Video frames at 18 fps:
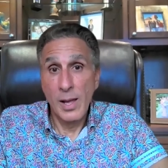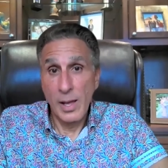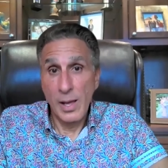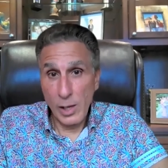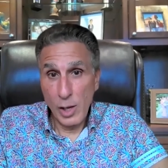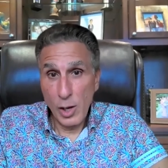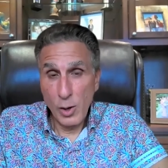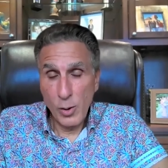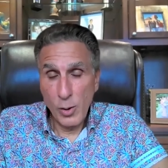
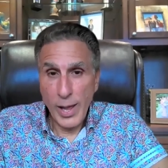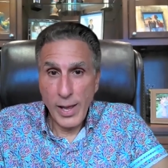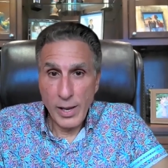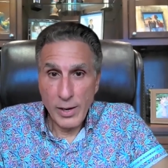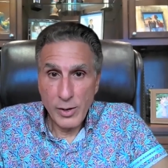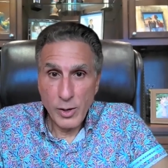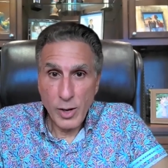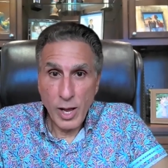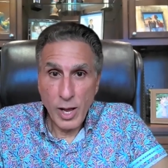Hello
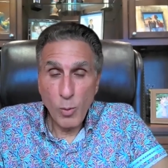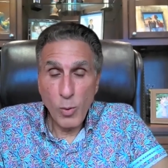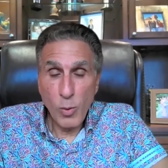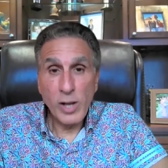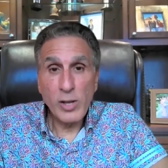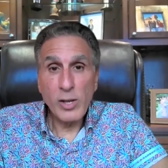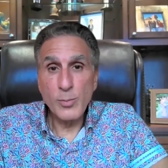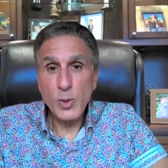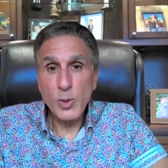and
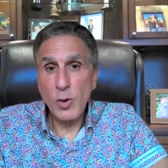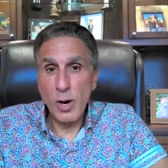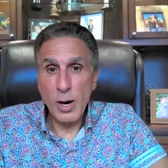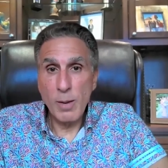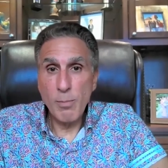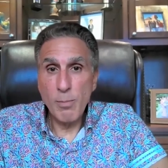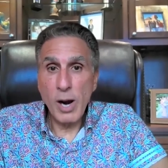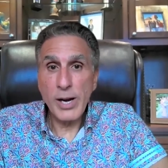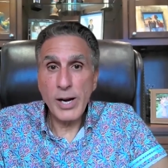welcome to
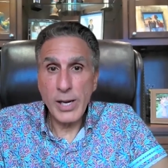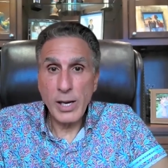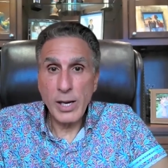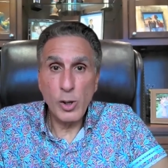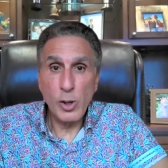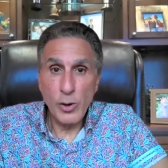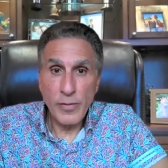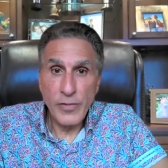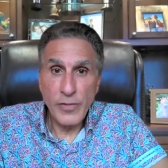our market
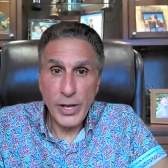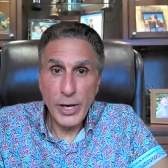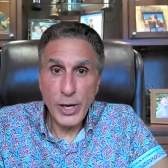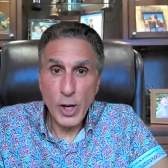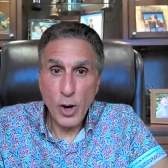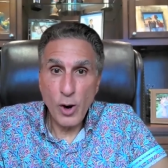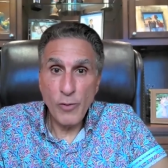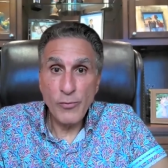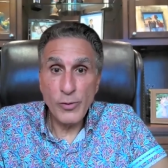alert
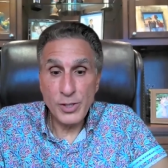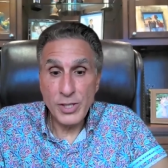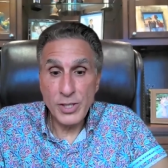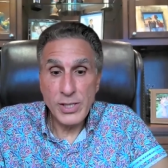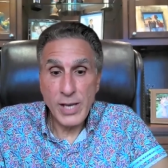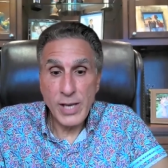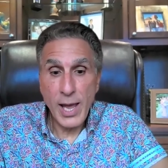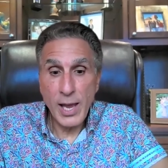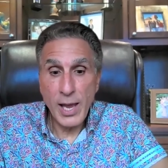video for
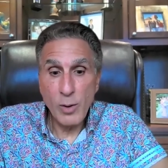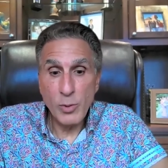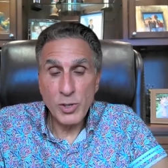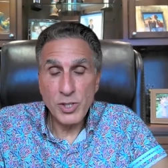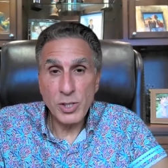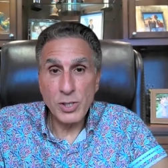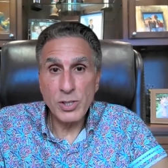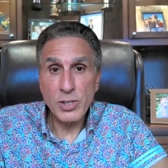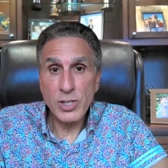today,
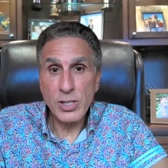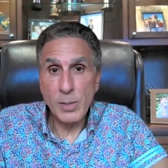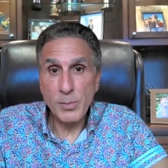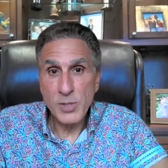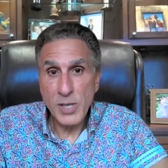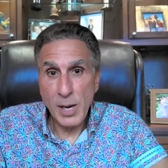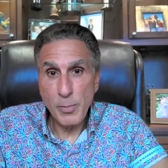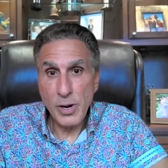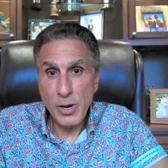which is
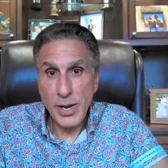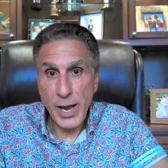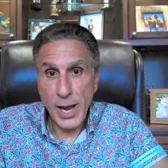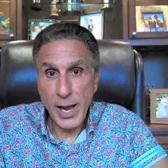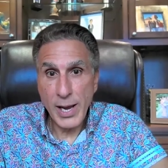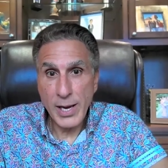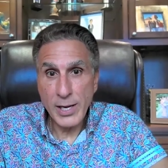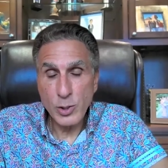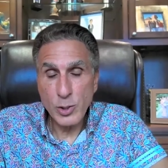September
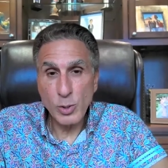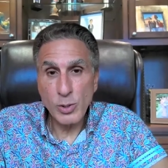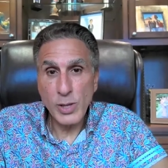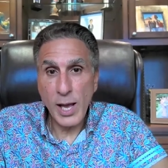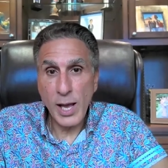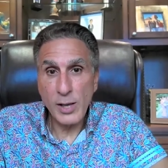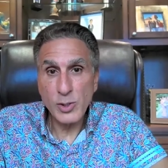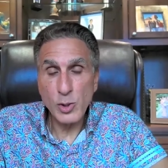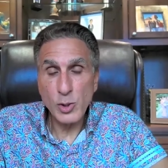9,
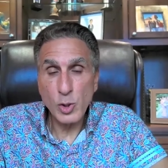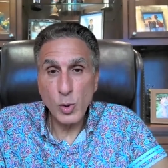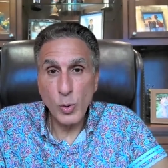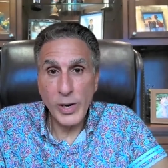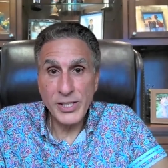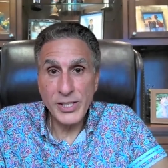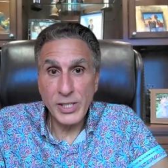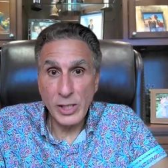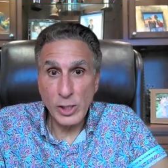
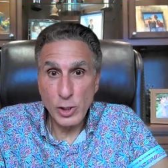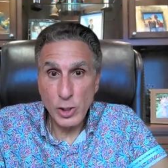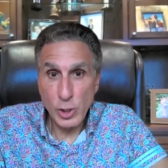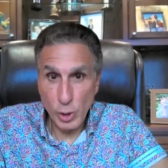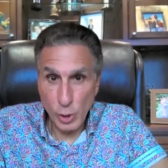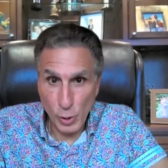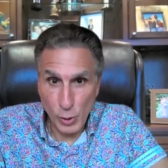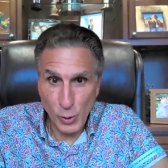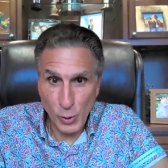
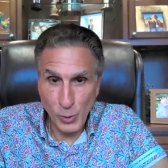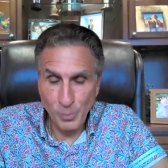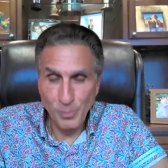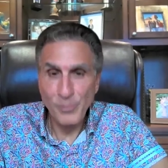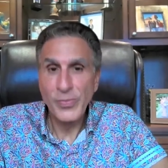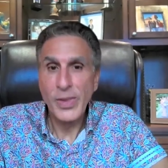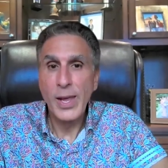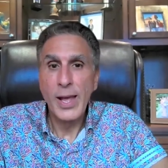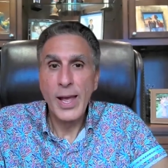2022.
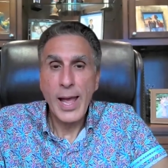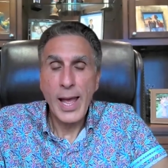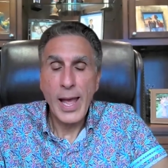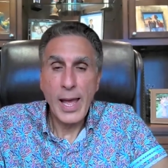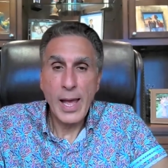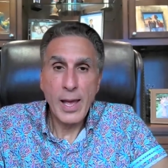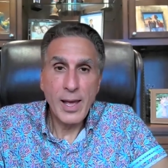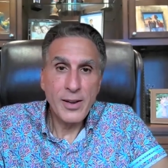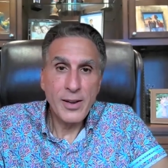
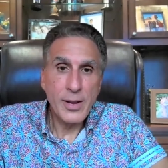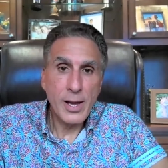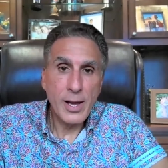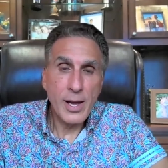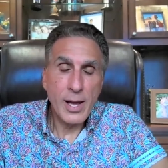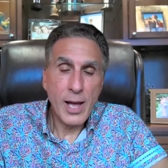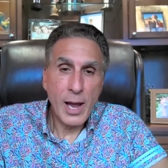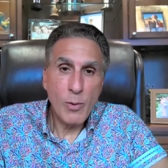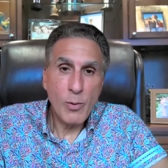And
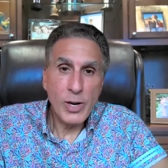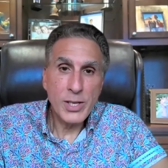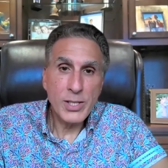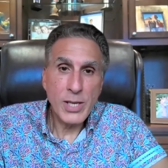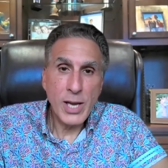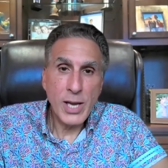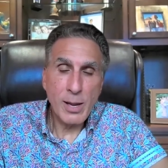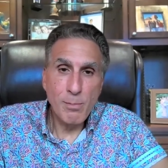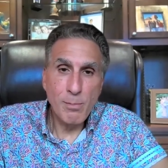I want to
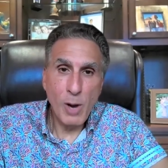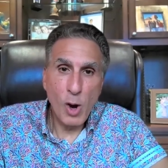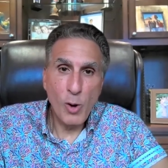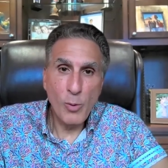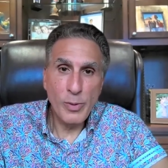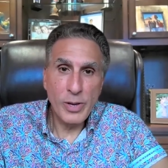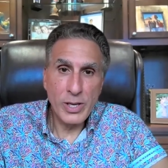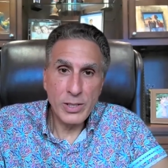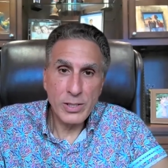take a
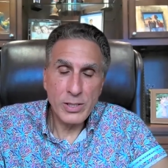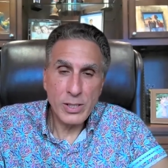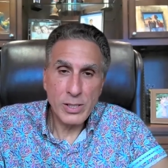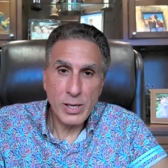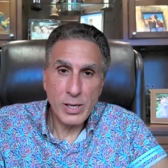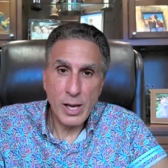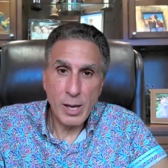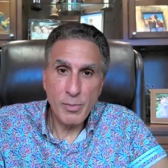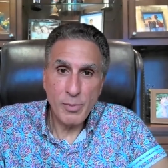moment
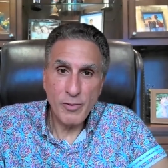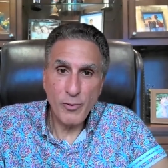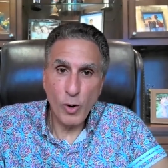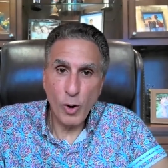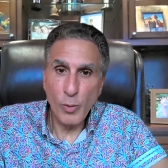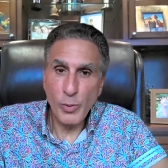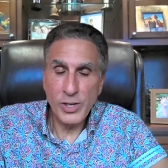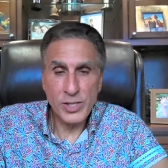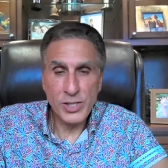
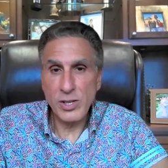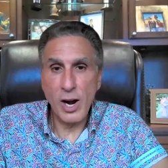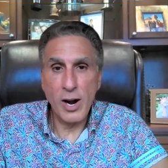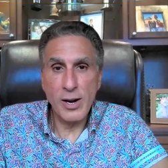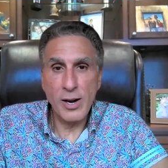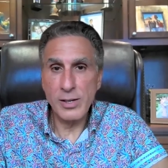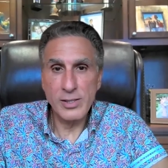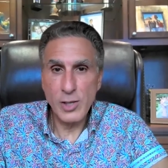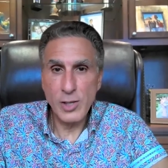before we
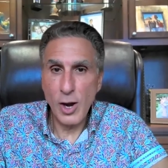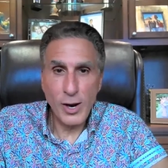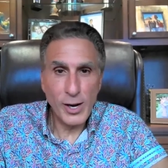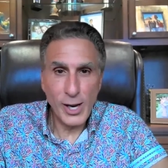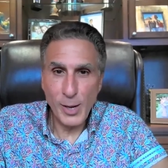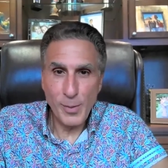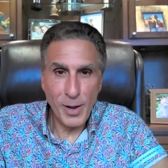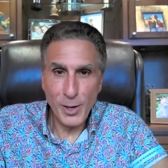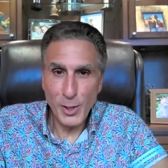start
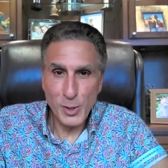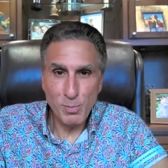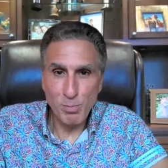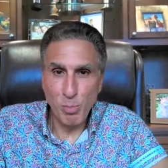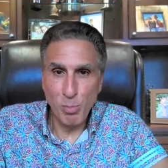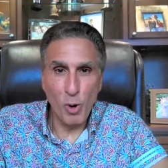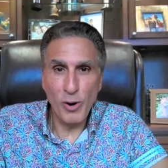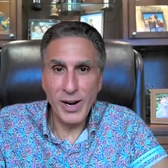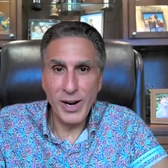talking about this
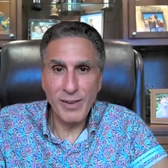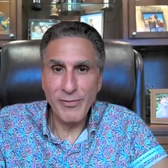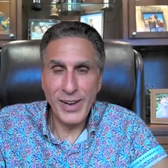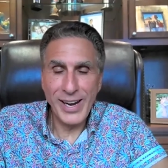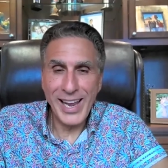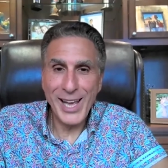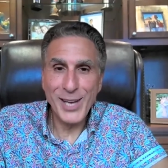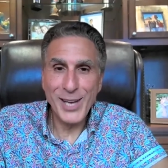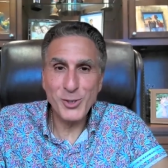boring
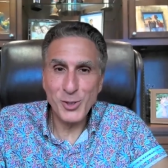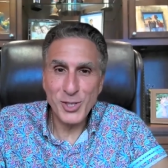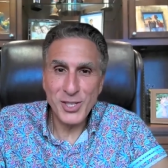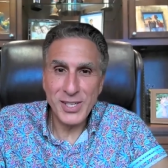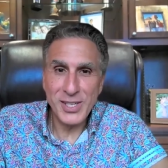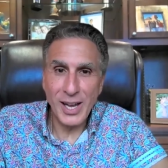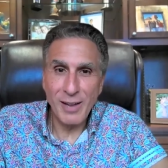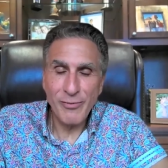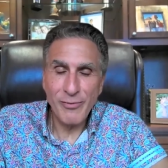financial
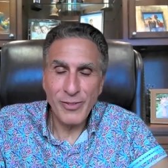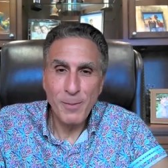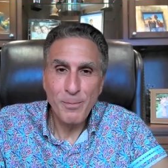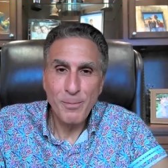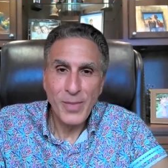stuff.